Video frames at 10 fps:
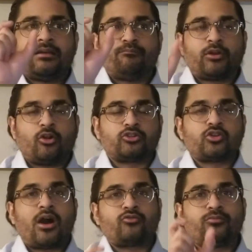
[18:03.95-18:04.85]
but
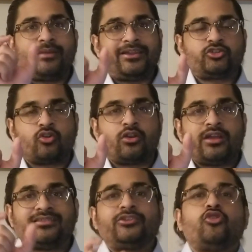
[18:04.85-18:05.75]
also how to make sure
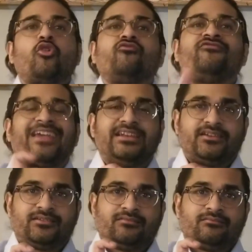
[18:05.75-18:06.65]
that you don't fail it.